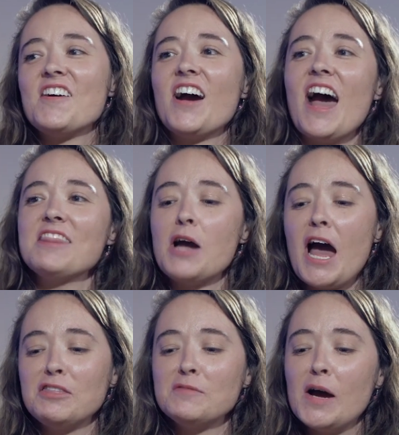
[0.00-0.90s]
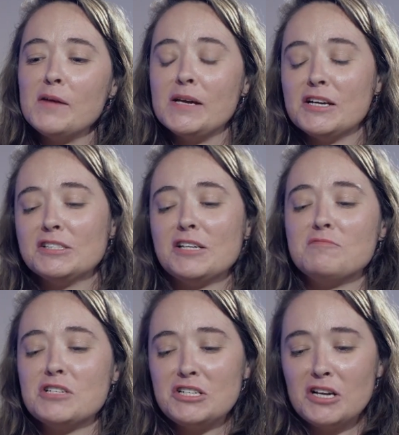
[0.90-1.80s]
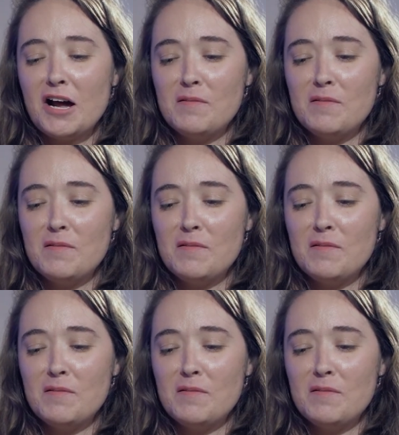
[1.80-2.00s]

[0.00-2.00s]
At the moment, because I'm just